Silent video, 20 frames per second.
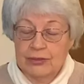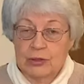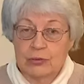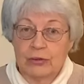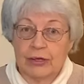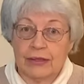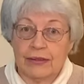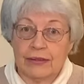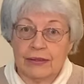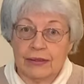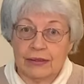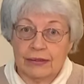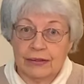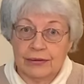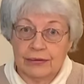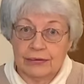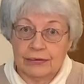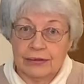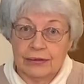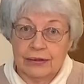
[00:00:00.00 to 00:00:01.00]
with
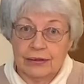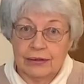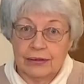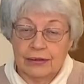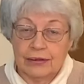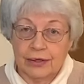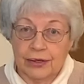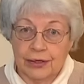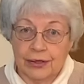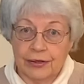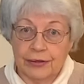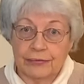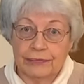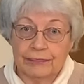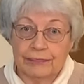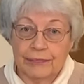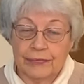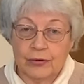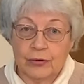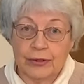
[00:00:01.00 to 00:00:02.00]
her
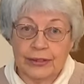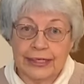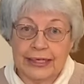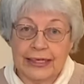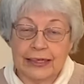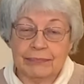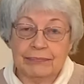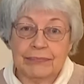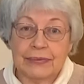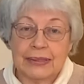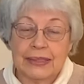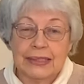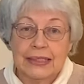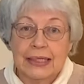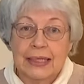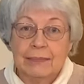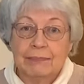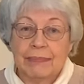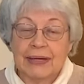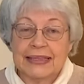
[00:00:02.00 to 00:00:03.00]
or him,
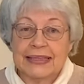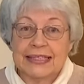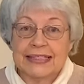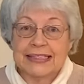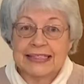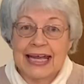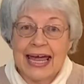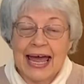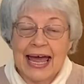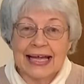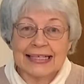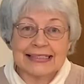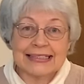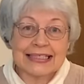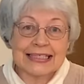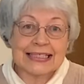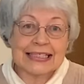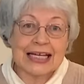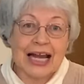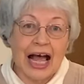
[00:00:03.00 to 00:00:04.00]
but the dad
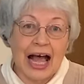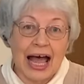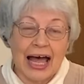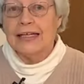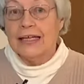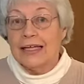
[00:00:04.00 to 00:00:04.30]
does not.